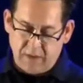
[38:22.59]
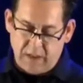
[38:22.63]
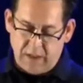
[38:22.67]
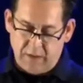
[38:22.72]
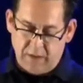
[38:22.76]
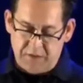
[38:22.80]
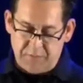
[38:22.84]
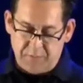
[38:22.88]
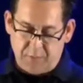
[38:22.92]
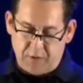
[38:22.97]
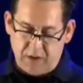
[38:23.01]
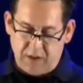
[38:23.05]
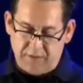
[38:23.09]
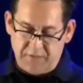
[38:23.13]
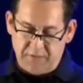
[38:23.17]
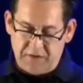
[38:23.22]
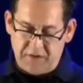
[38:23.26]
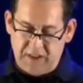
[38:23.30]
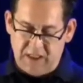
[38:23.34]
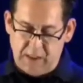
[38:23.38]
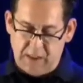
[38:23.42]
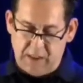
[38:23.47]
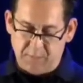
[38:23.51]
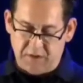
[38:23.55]
I was part of a
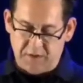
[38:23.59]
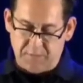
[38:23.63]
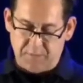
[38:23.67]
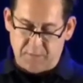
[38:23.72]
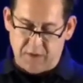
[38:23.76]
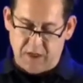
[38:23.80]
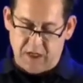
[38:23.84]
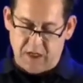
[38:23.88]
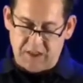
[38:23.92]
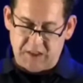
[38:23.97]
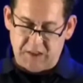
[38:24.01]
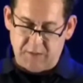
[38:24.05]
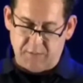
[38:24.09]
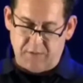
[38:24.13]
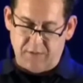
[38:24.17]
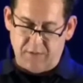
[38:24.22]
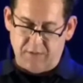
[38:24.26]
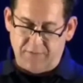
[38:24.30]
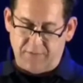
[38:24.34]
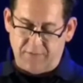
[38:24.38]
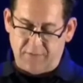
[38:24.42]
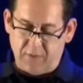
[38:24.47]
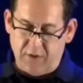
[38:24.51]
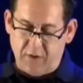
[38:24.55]
team
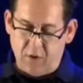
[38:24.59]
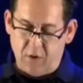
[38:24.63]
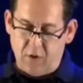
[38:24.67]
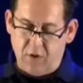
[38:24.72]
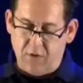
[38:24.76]
responsible for an